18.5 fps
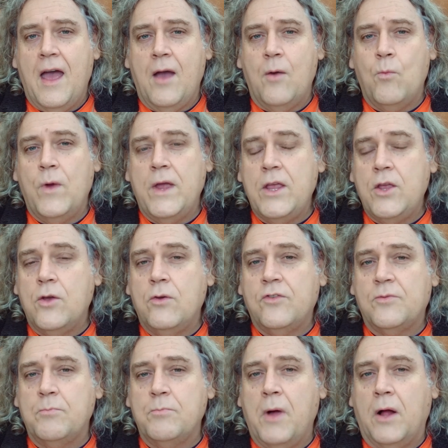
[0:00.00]
we
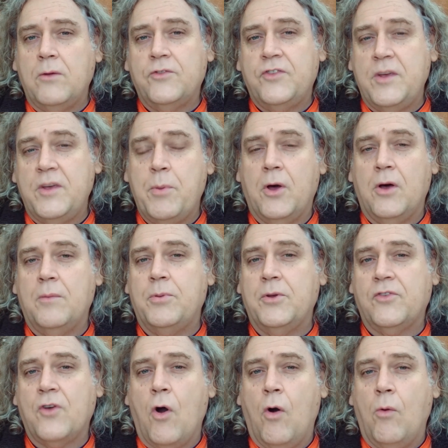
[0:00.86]
use
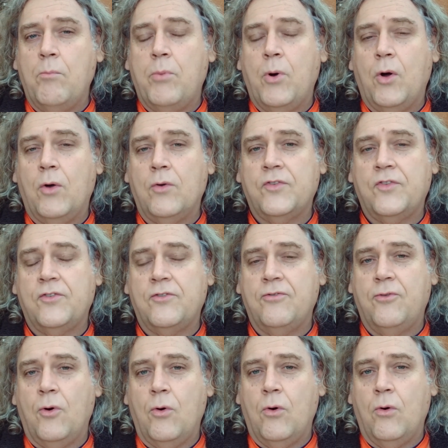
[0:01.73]
multi-purpose compost
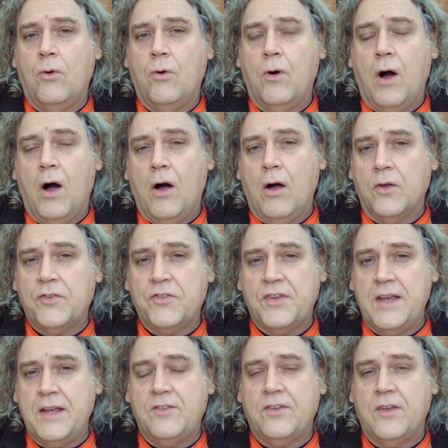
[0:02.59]
for our
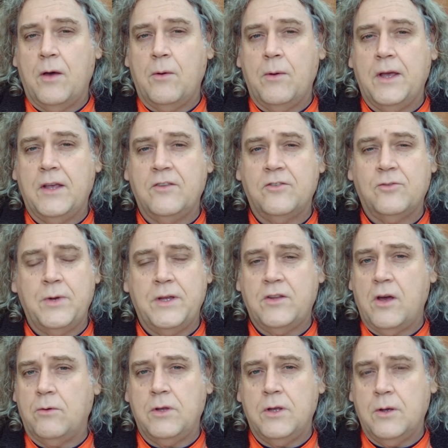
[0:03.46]
seed sowings. We
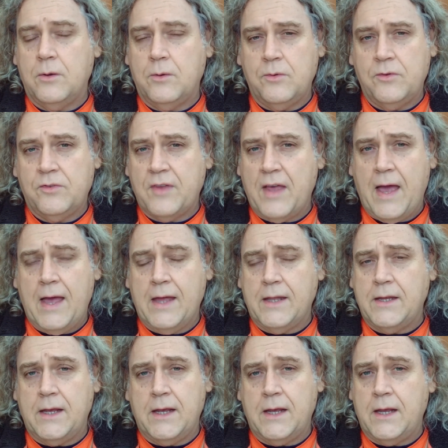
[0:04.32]
don't use
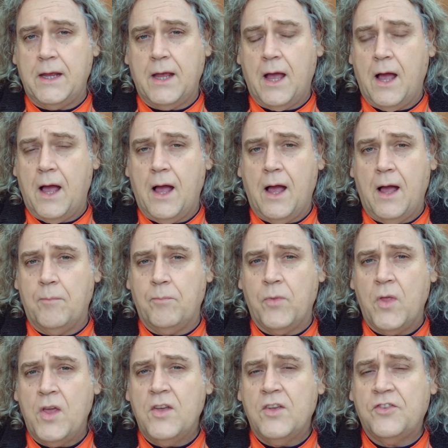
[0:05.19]
any
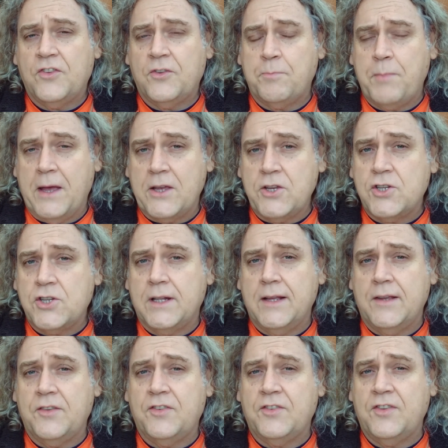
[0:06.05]

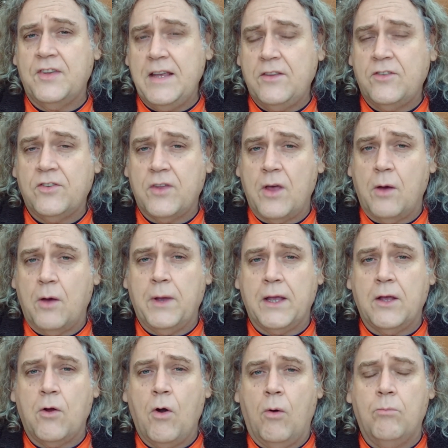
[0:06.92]
specialist seed
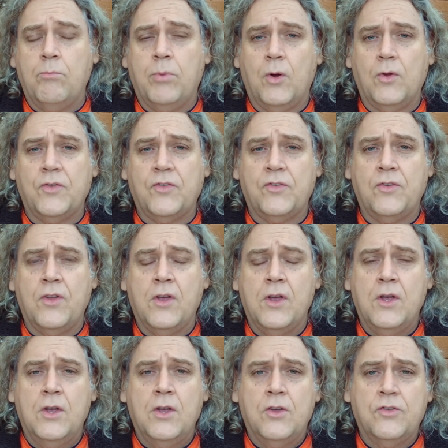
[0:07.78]
sowing compost.
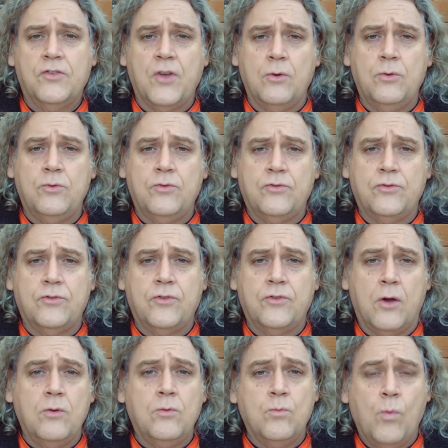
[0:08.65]
So
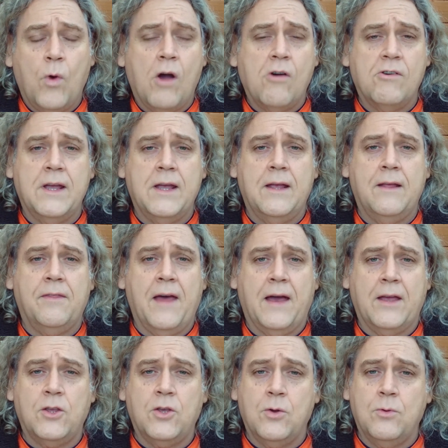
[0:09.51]
don't worry
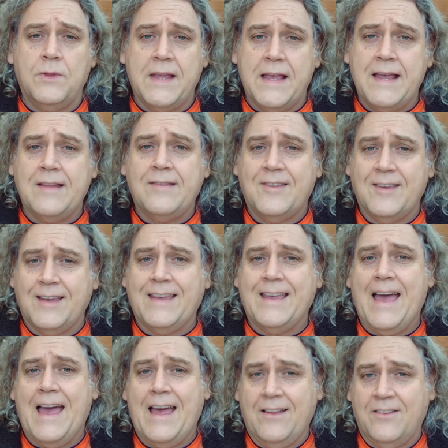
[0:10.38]
that you need to
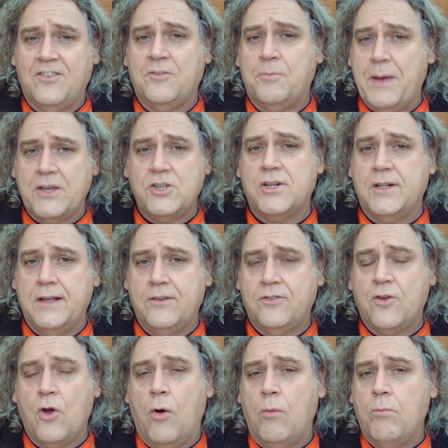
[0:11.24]
get
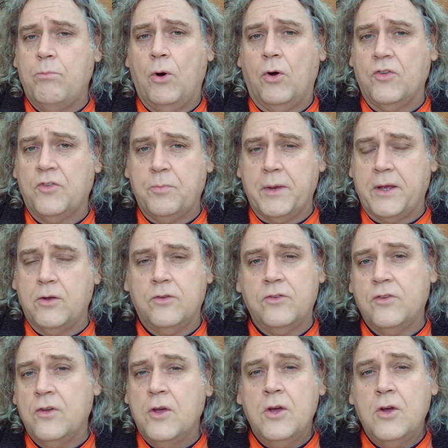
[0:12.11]
specialist compost,
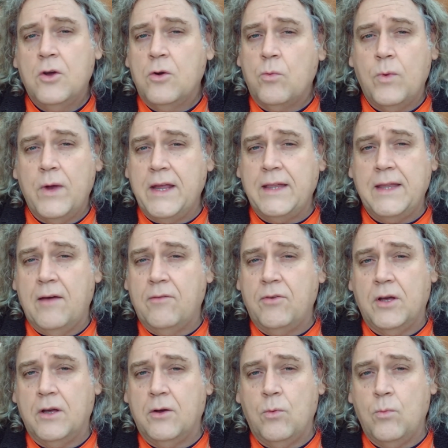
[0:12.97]
because we
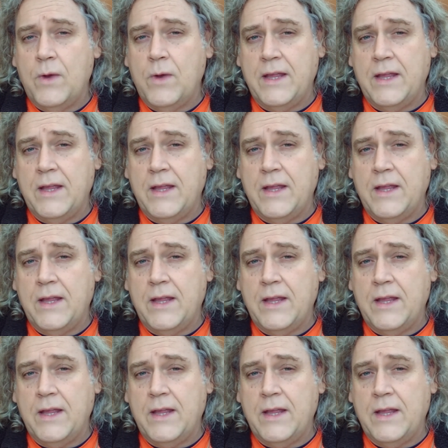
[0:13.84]
never